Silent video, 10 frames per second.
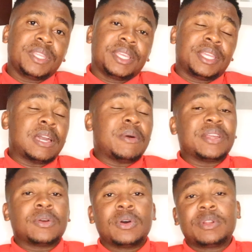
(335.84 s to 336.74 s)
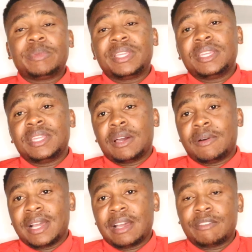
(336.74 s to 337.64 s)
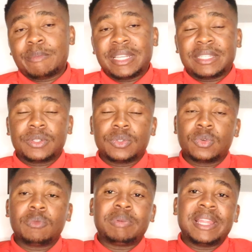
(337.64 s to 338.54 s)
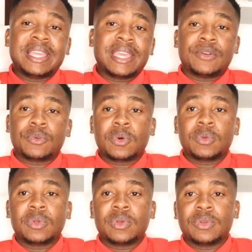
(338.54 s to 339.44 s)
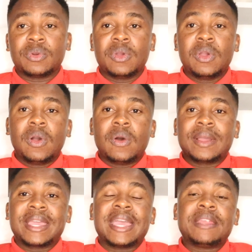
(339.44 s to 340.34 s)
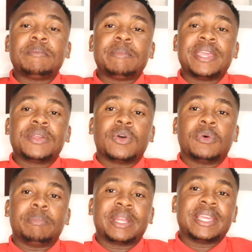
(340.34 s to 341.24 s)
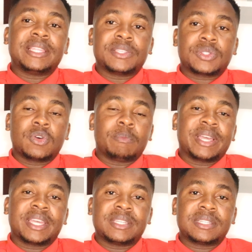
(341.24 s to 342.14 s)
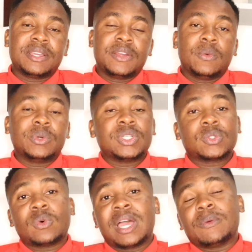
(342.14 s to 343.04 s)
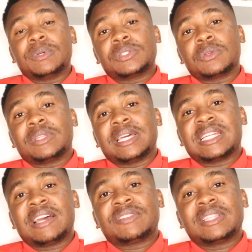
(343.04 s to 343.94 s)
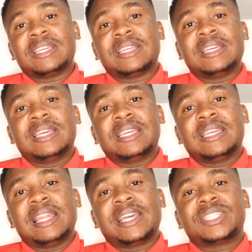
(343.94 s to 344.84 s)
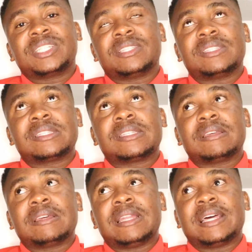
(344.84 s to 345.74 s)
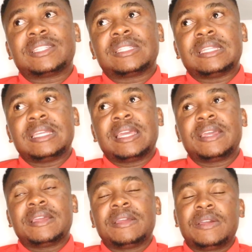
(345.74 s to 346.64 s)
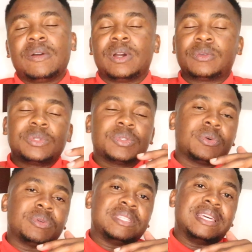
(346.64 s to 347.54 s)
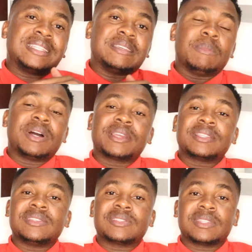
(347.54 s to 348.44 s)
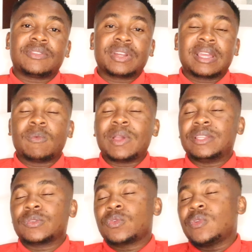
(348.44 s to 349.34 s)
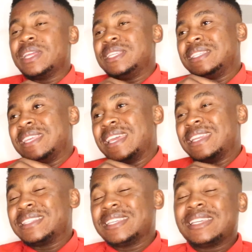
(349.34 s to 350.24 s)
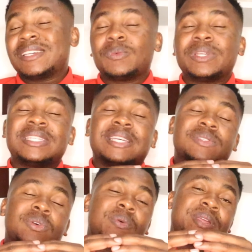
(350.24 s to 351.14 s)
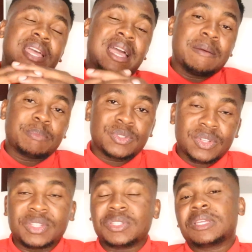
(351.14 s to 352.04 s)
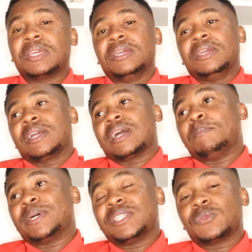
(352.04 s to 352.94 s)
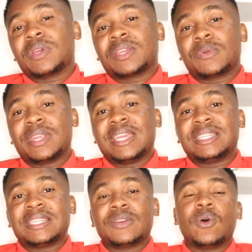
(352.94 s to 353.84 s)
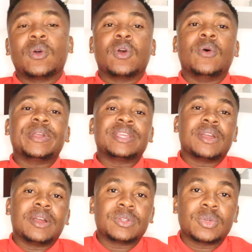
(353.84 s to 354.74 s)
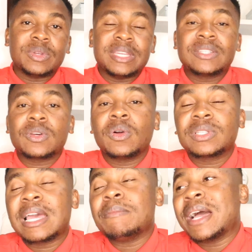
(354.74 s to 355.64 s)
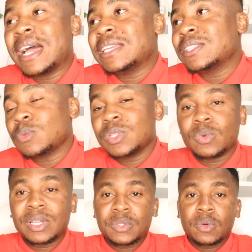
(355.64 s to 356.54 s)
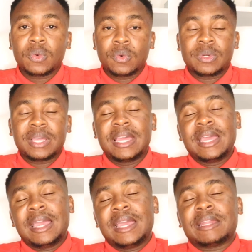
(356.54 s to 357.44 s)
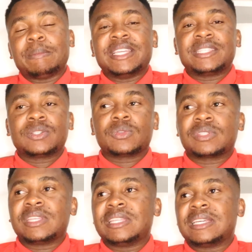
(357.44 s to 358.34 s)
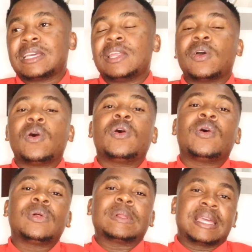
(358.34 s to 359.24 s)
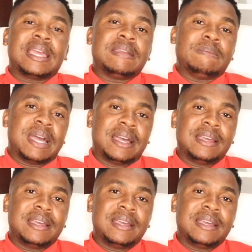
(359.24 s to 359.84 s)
economy, in our government, do play a role or can make or break the stock market, which is why we saw that after the elections last year, what we saw is that the market in South Africa went crazy and they were just going up, surging. Companies were creating or going to hit all-time highs, which was so good and amazing to see that, and all came